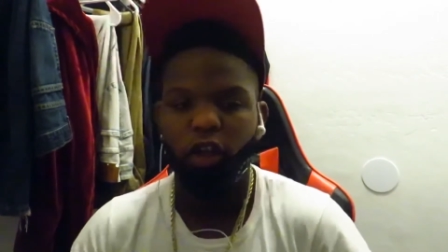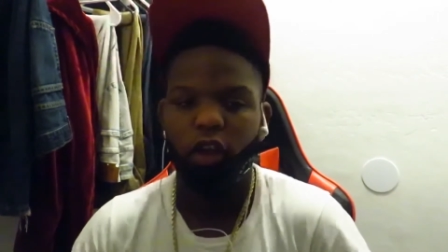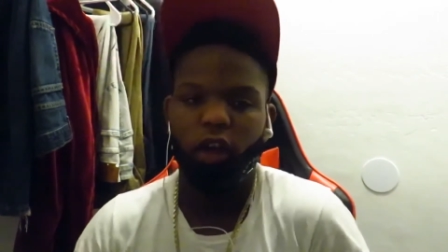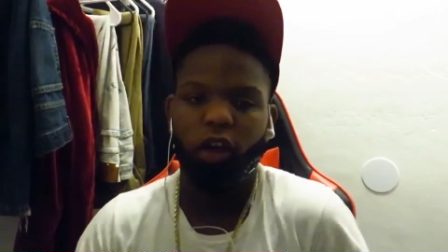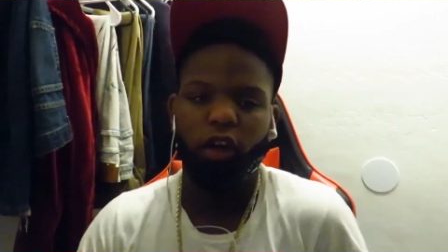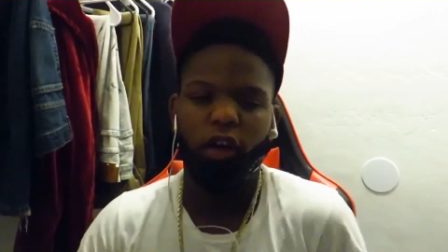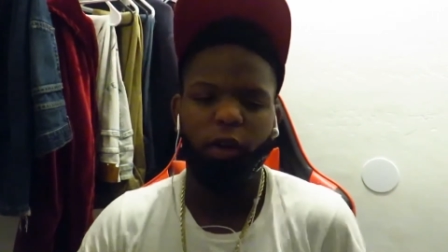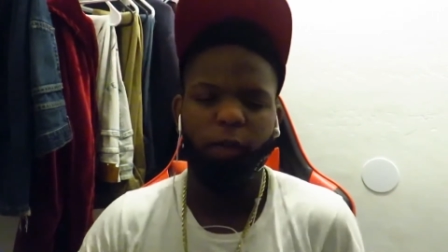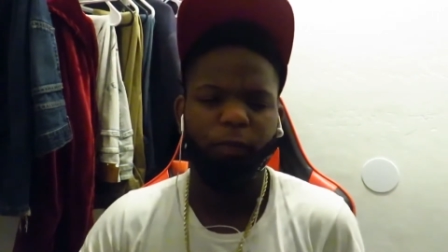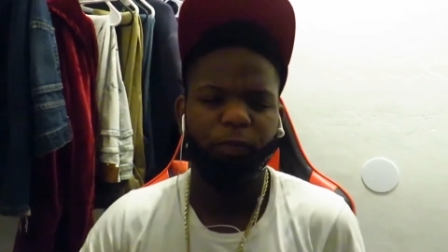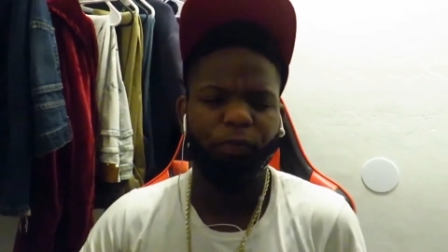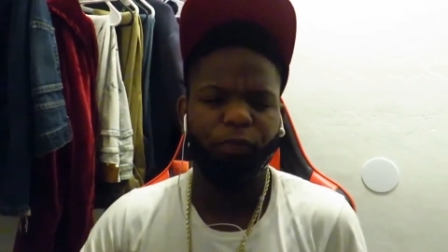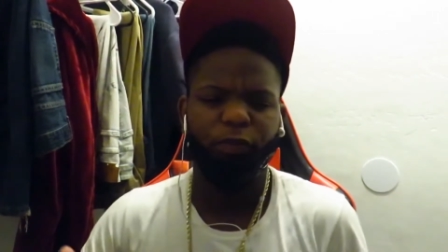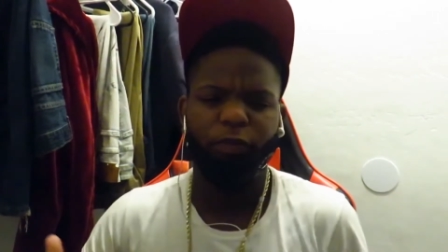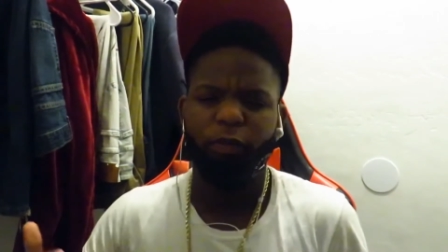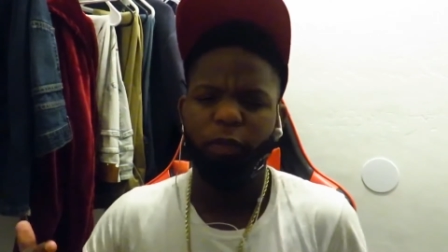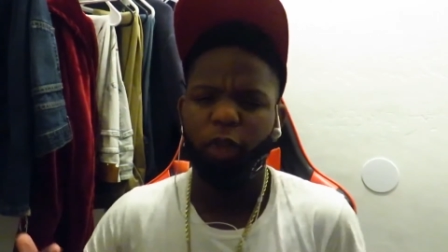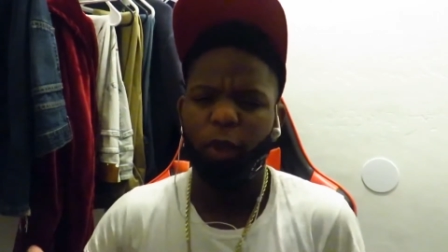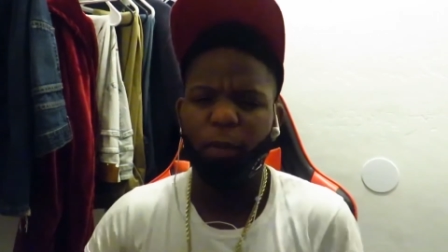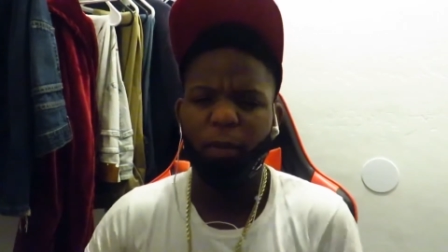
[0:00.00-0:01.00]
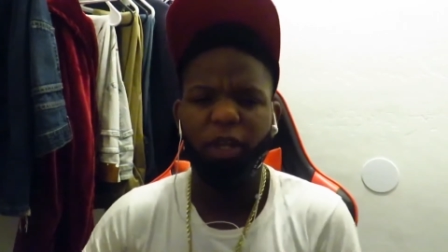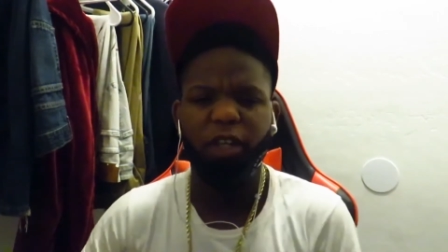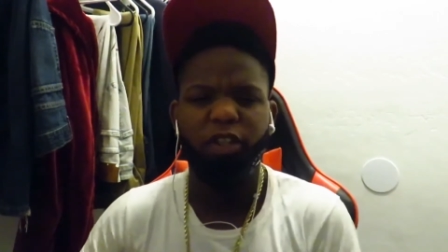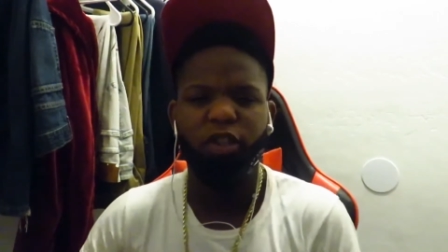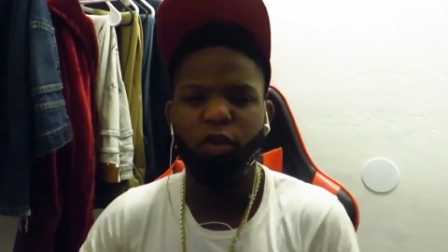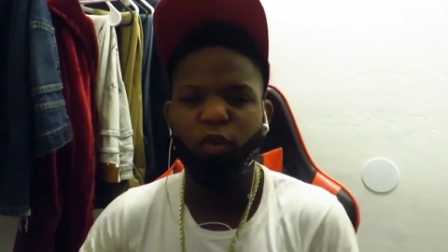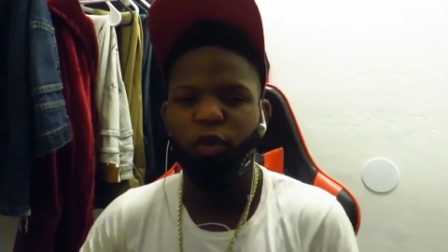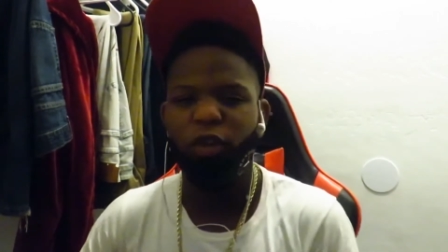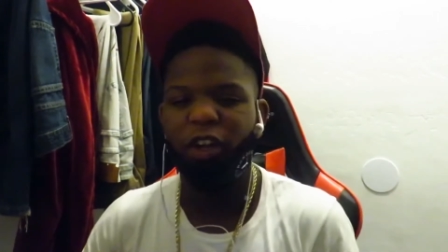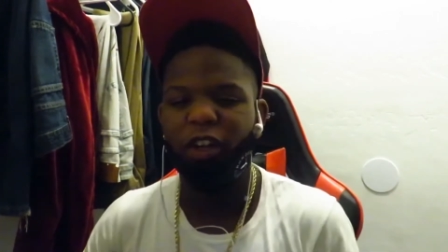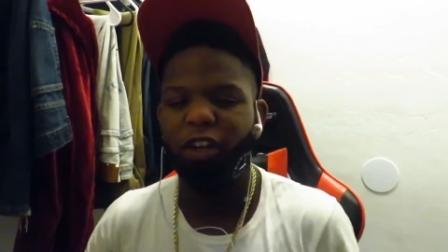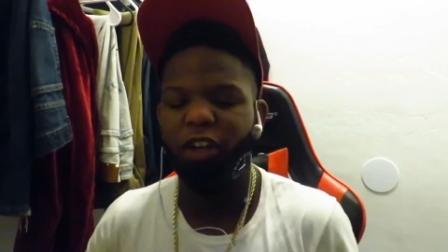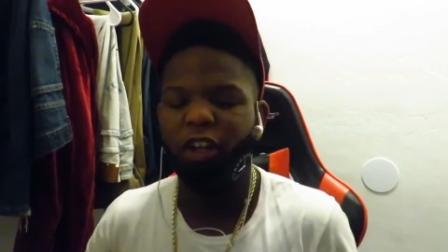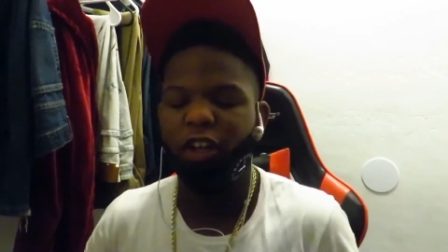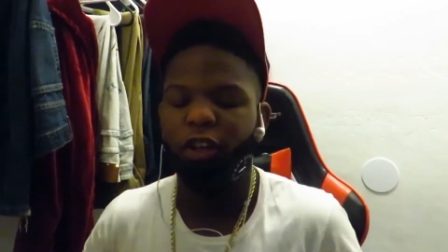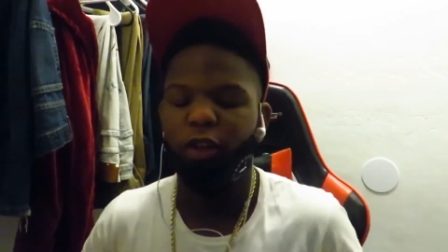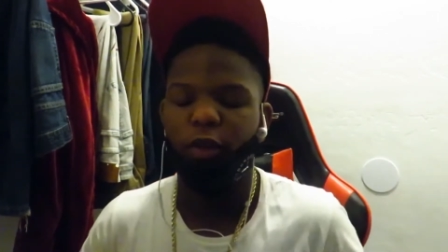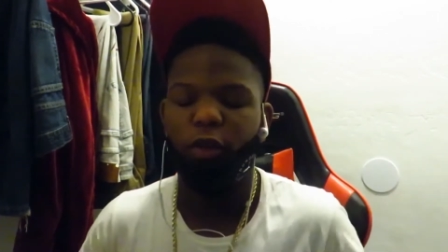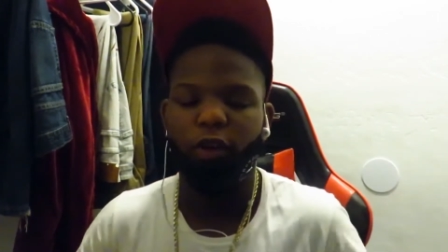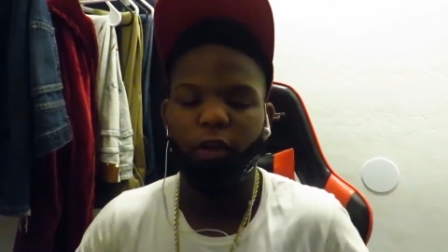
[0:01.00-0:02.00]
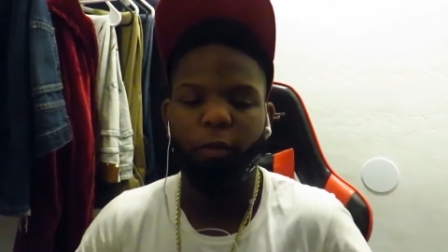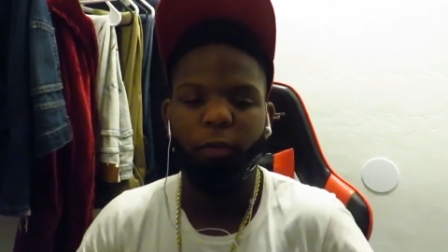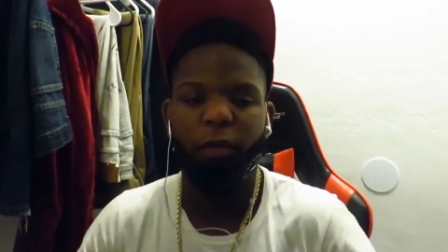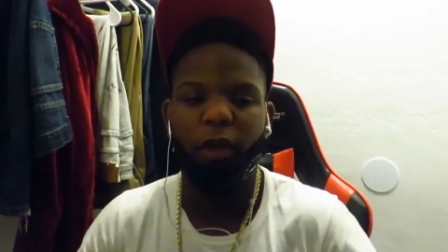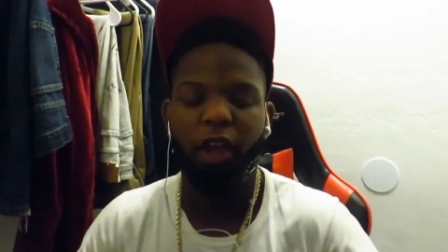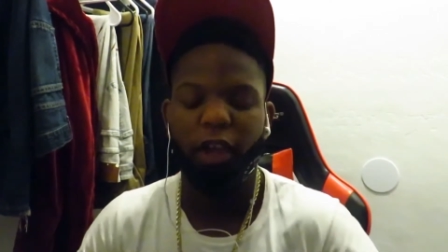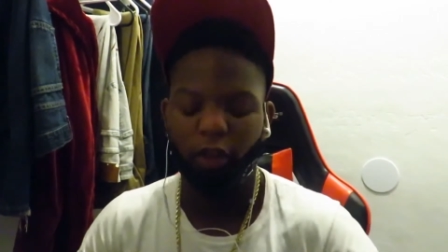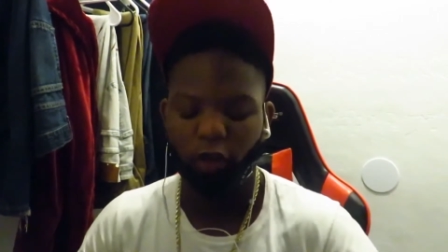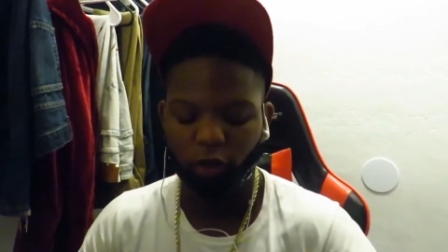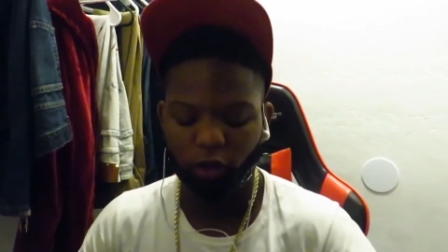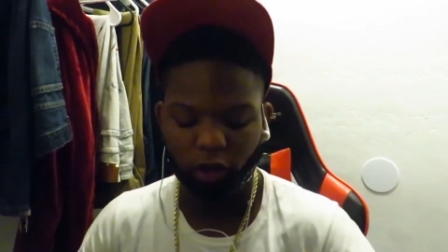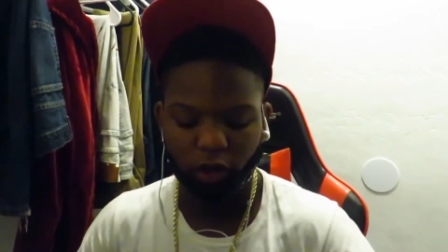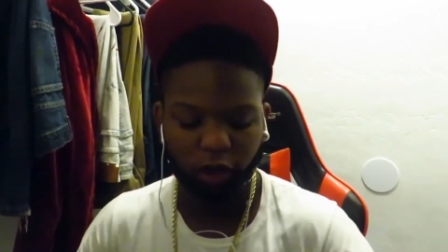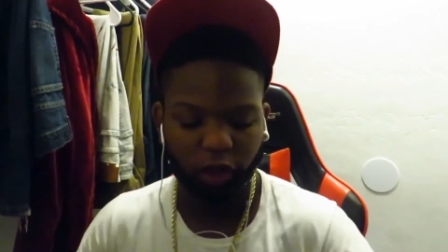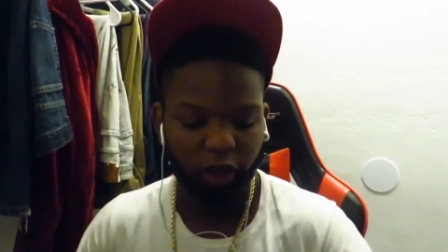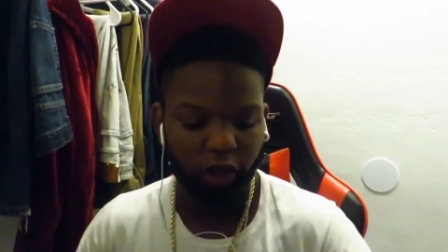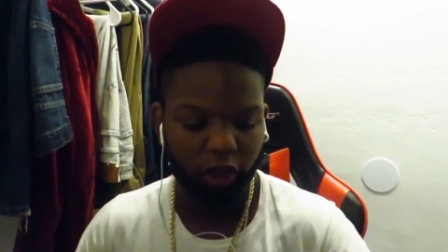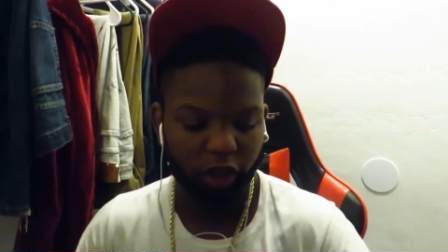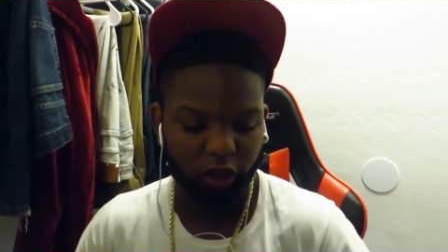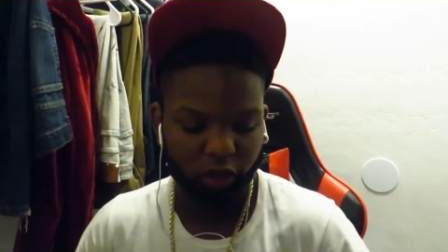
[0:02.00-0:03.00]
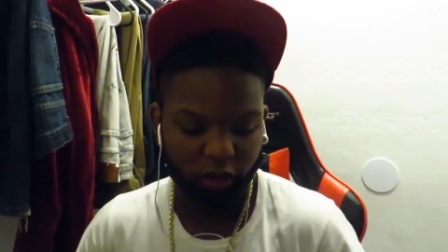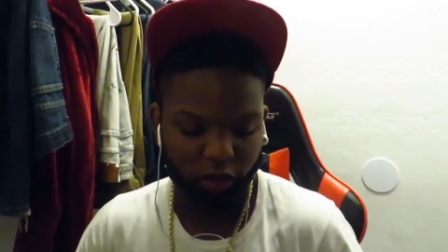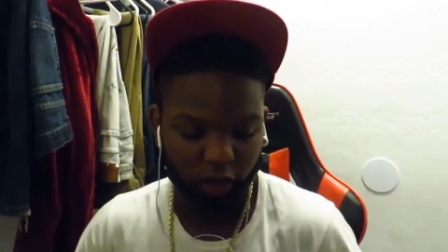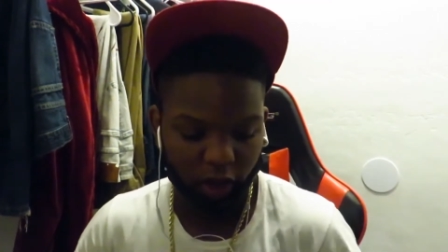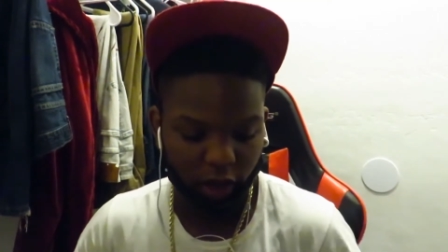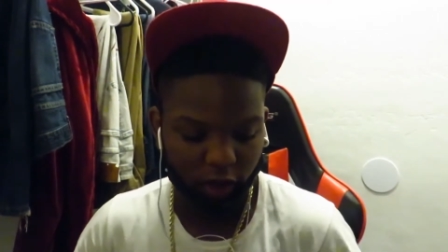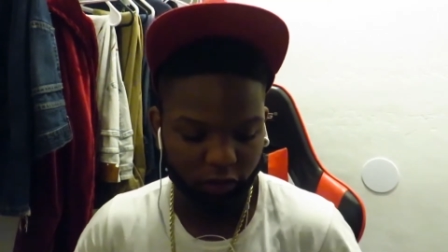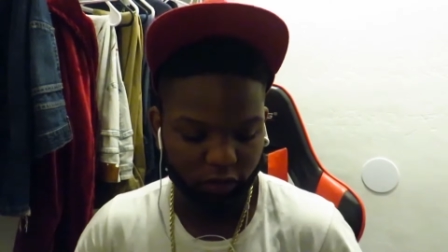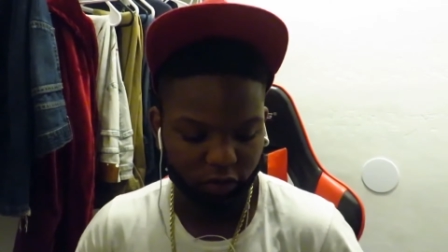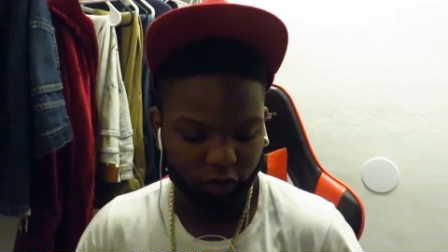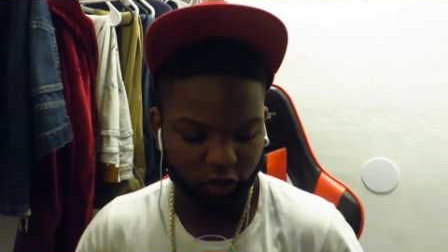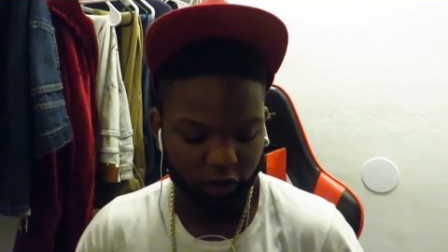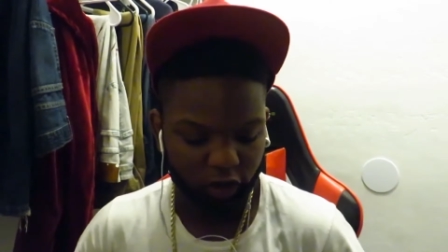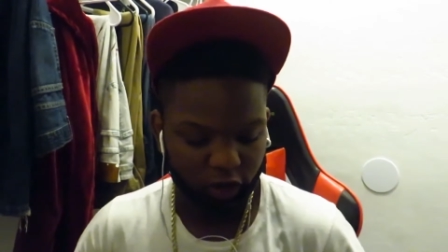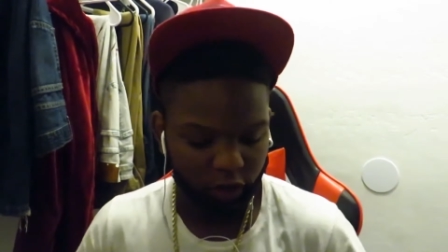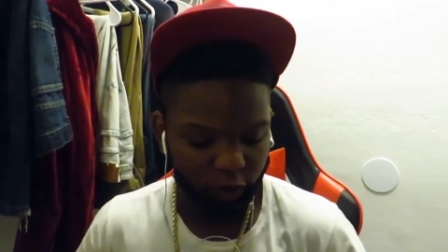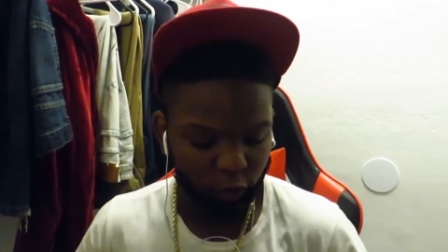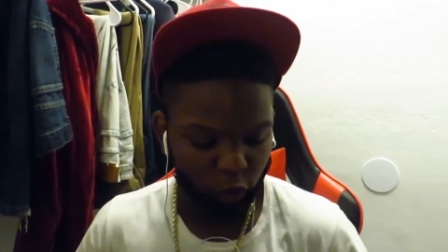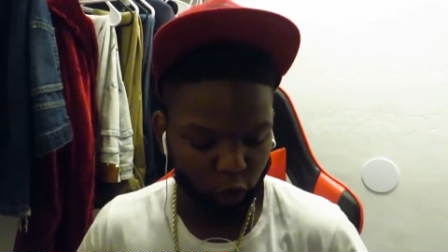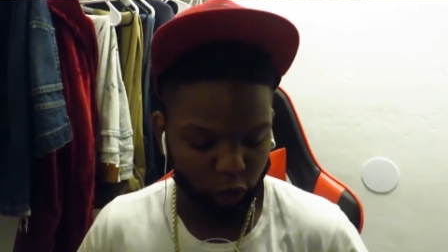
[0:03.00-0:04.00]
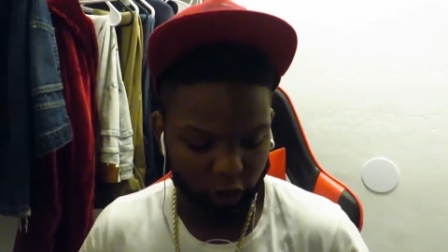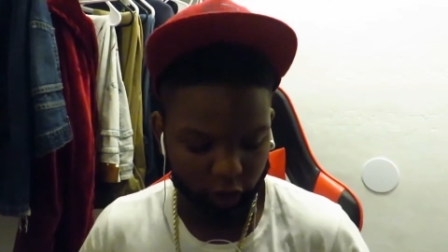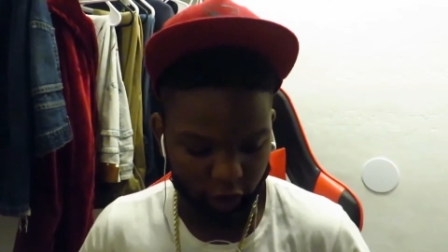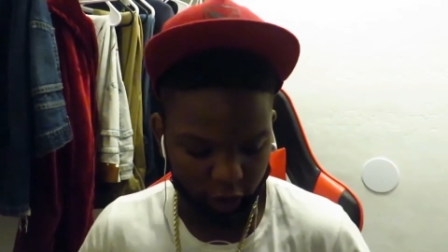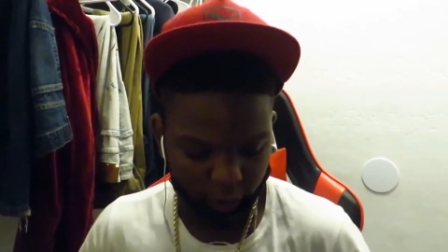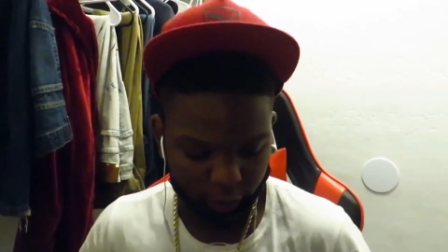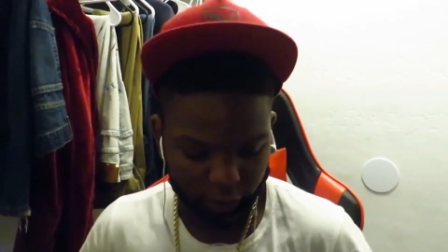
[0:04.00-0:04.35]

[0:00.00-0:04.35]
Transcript: Um, basically, we got another whip banger. It has went done.